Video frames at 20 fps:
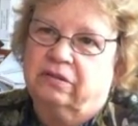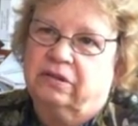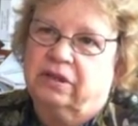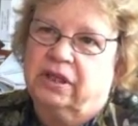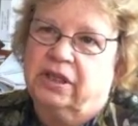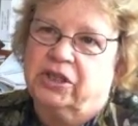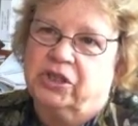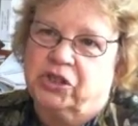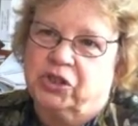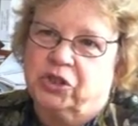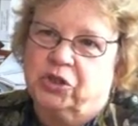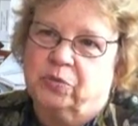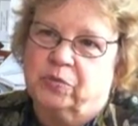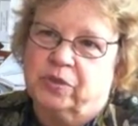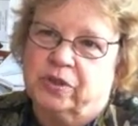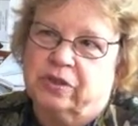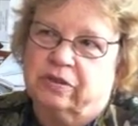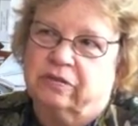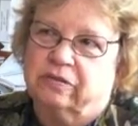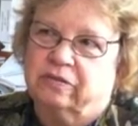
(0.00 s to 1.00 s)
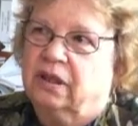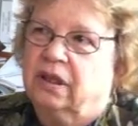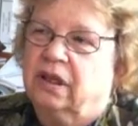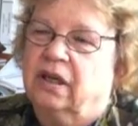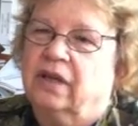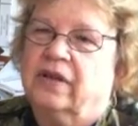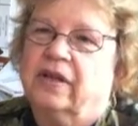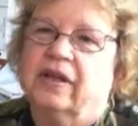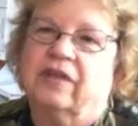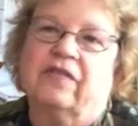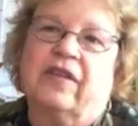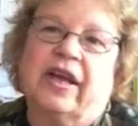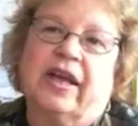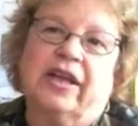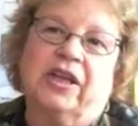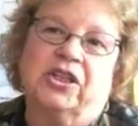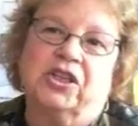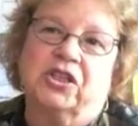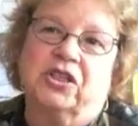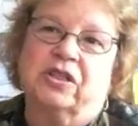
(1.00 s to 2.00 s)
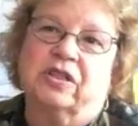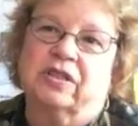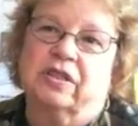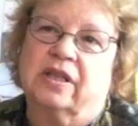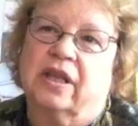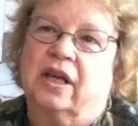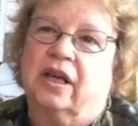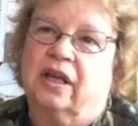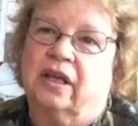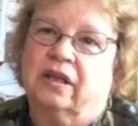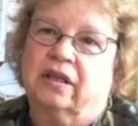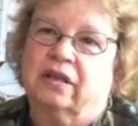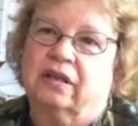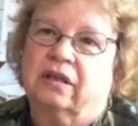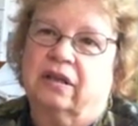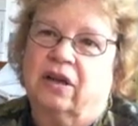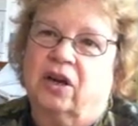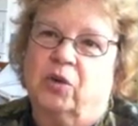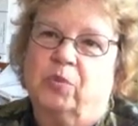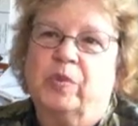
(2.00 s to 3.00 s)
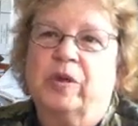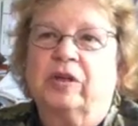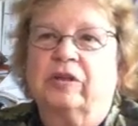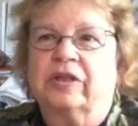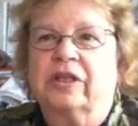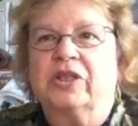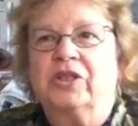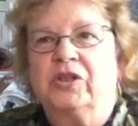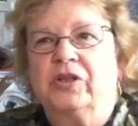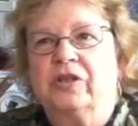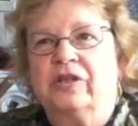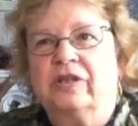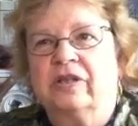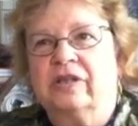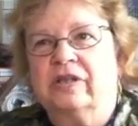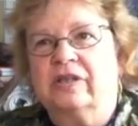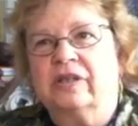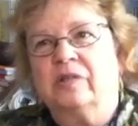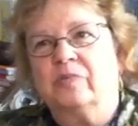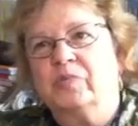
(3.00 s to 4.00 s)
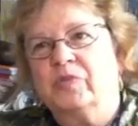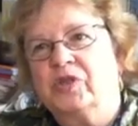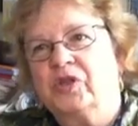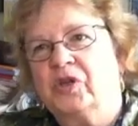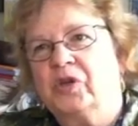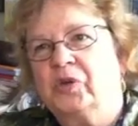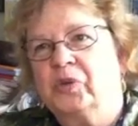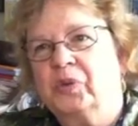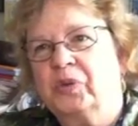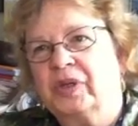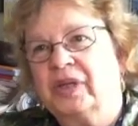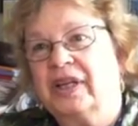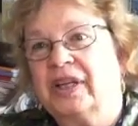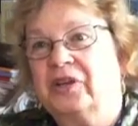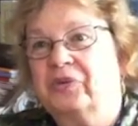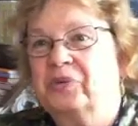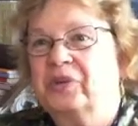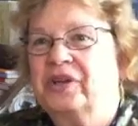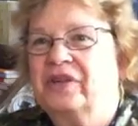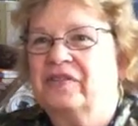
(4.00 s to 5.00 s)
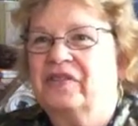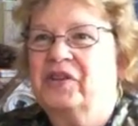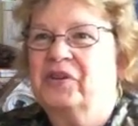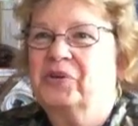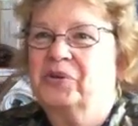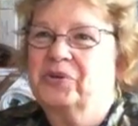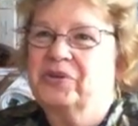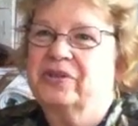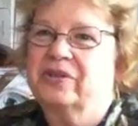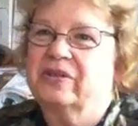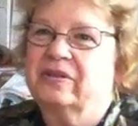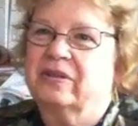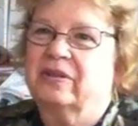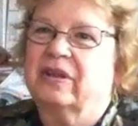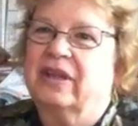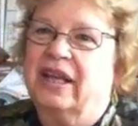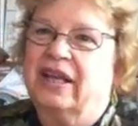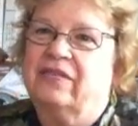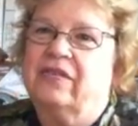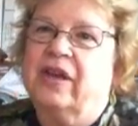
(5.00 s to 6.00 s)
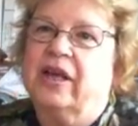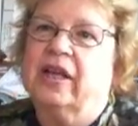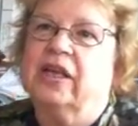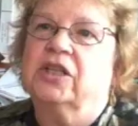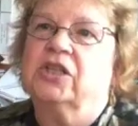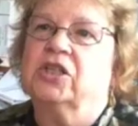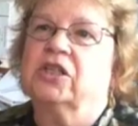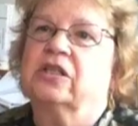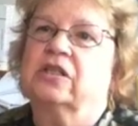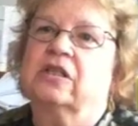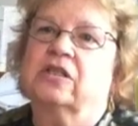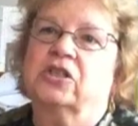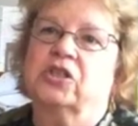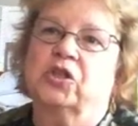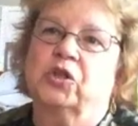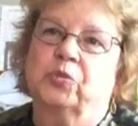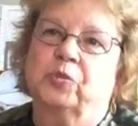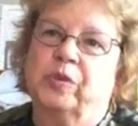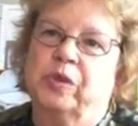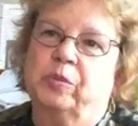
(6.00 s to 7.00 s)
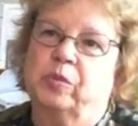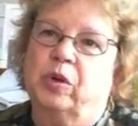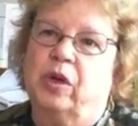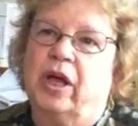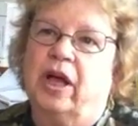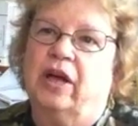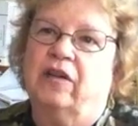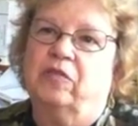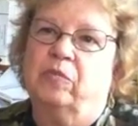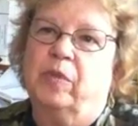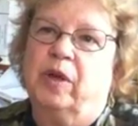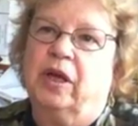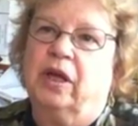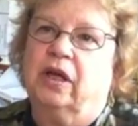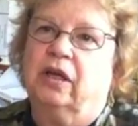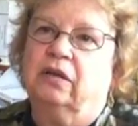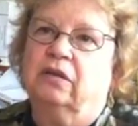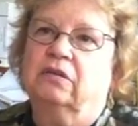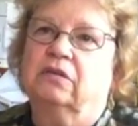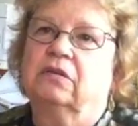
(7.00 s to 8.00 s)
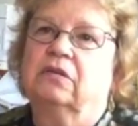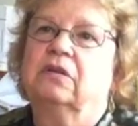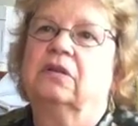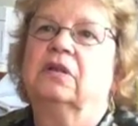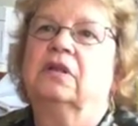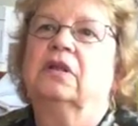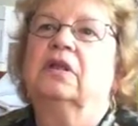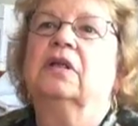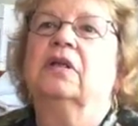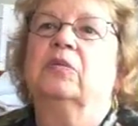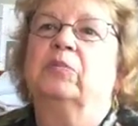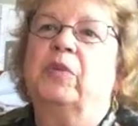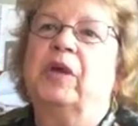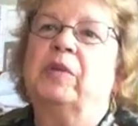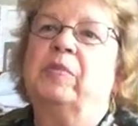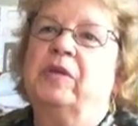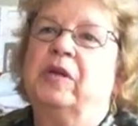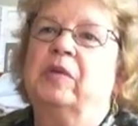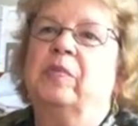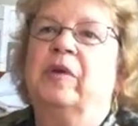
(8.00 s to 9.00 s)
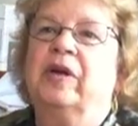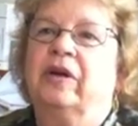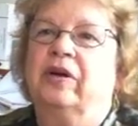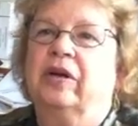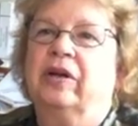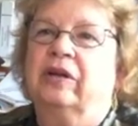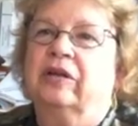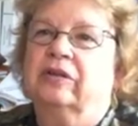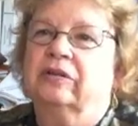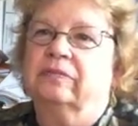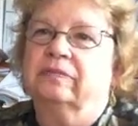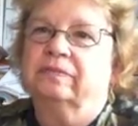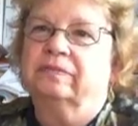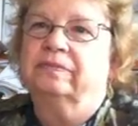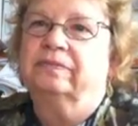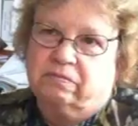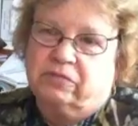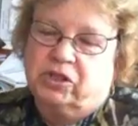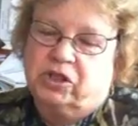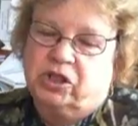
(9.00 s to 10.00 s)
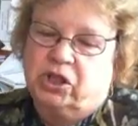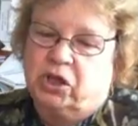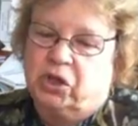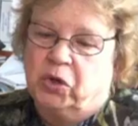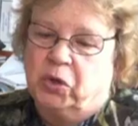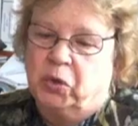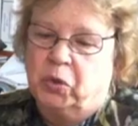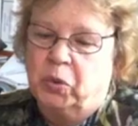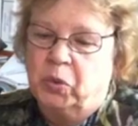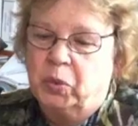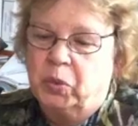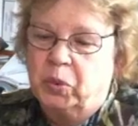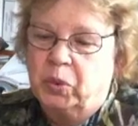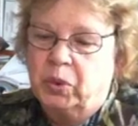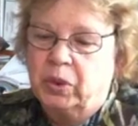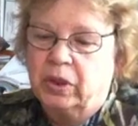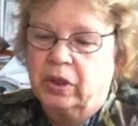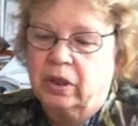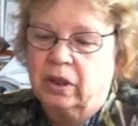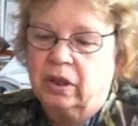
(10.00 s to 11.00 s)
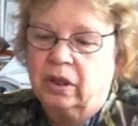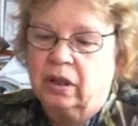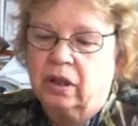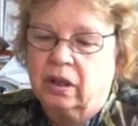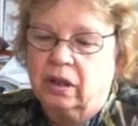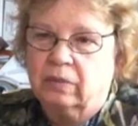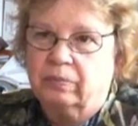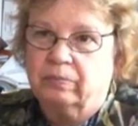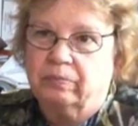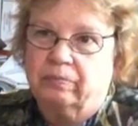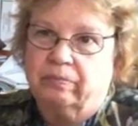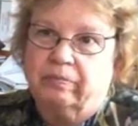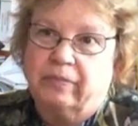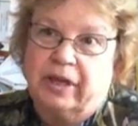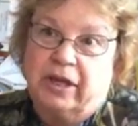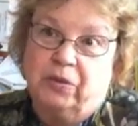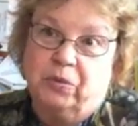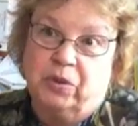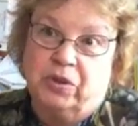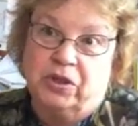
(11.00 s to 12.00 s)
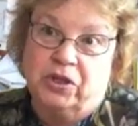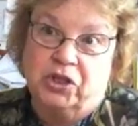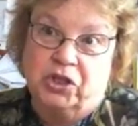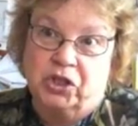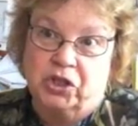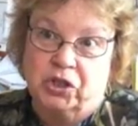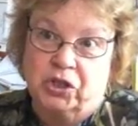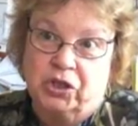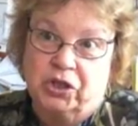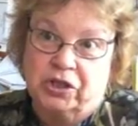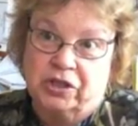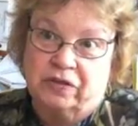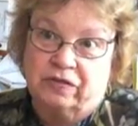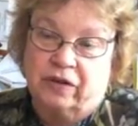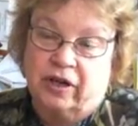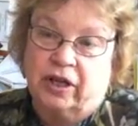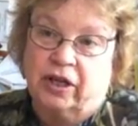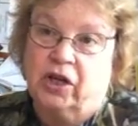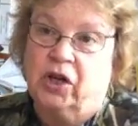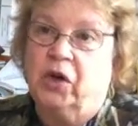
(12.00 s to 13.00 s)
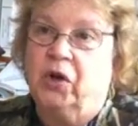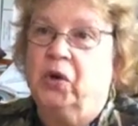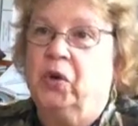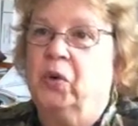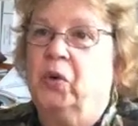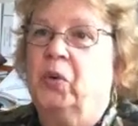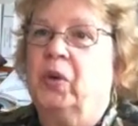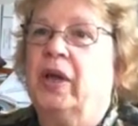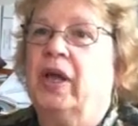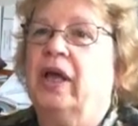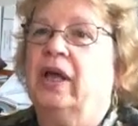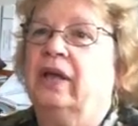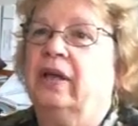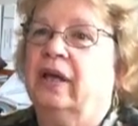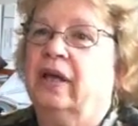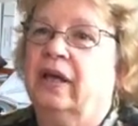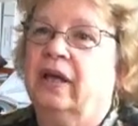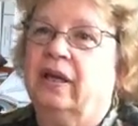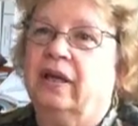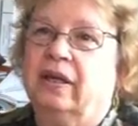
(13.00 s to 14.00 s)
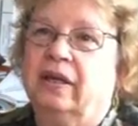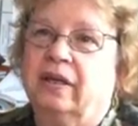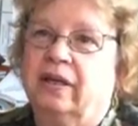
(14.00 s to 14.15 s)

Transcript: in terms of the advantages that are built into the system. So getting rid of those advantages that certain people have may be a barrier. So me with insurance, if I go and get